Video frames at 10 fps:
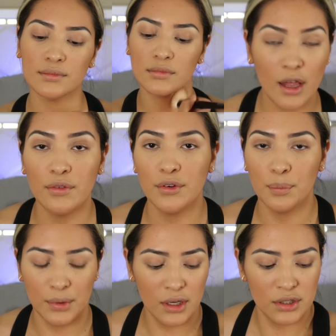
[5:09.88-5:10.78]
Now for
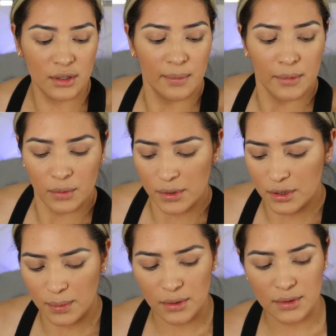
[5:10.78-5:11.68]
blush, I'm going
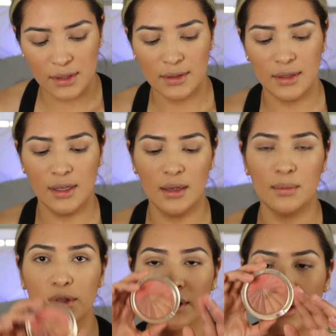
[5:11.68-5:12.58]
to be using the
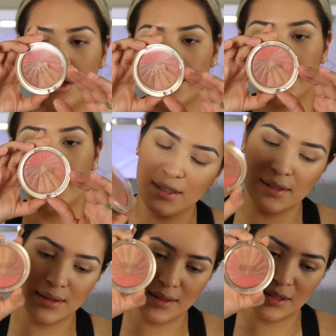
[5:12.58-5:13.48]
Milan.
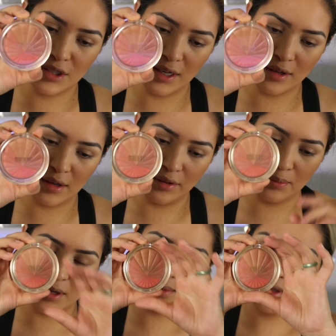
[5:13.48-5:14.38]
This is in the shade Color
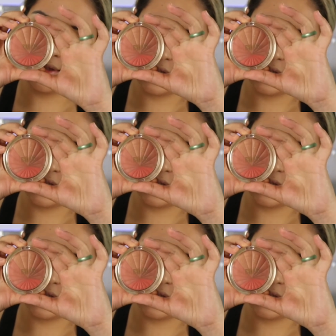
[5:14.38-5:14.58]
Beams, and